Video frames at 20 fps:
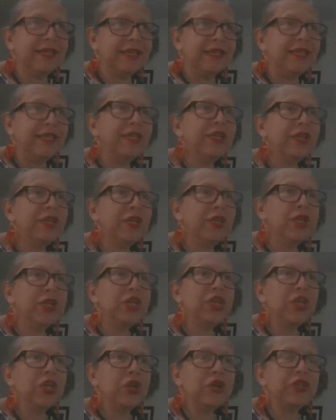And, uh,
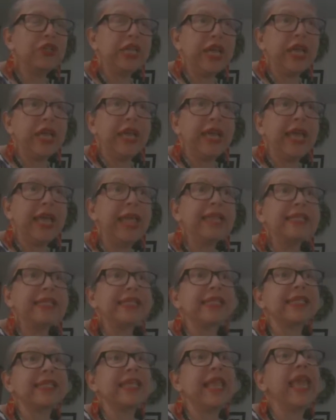you know, the
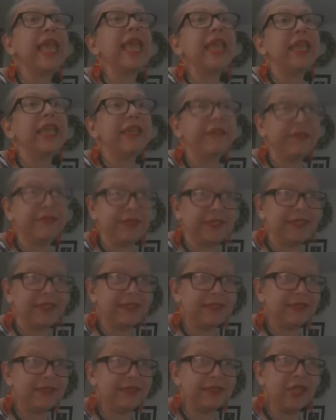enslaved,
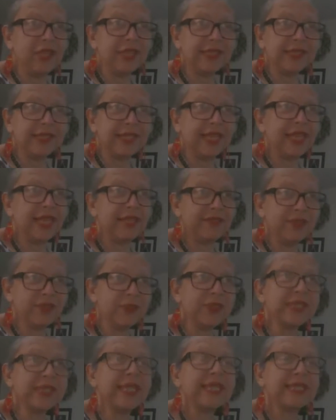not slave, it
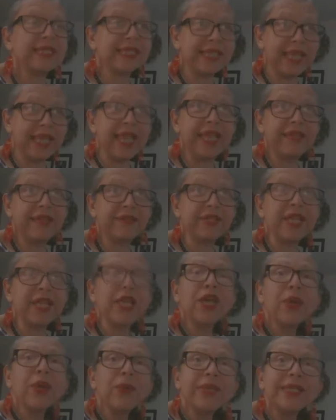was enslaved.
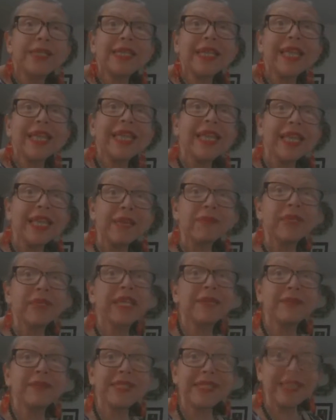We see him
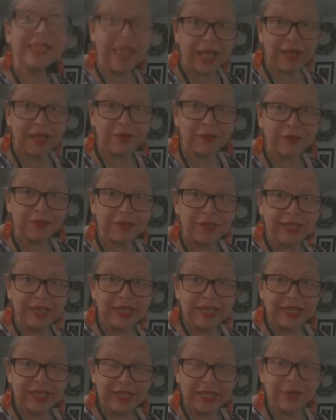himself,
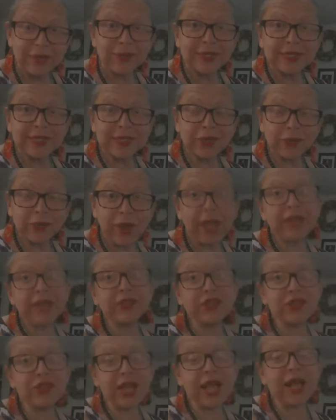he was the
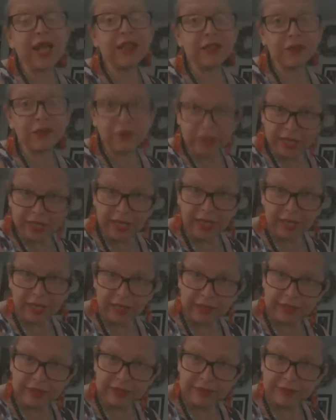grandchild of a
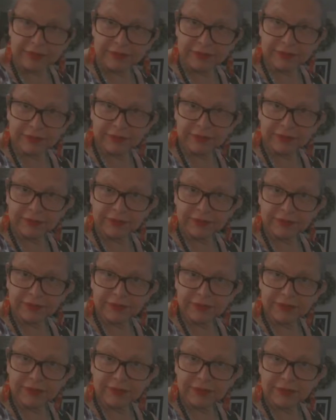king.
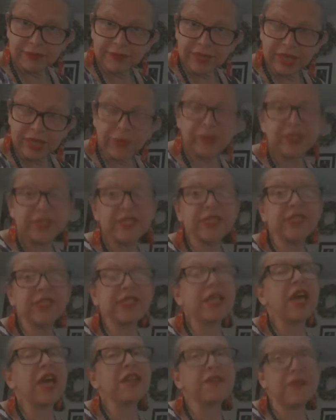He was the
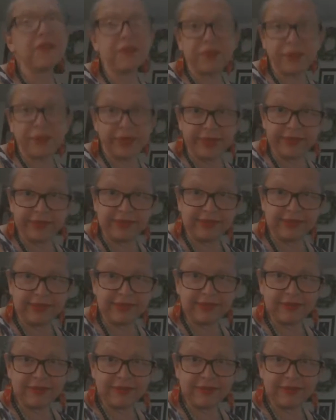son of a prince.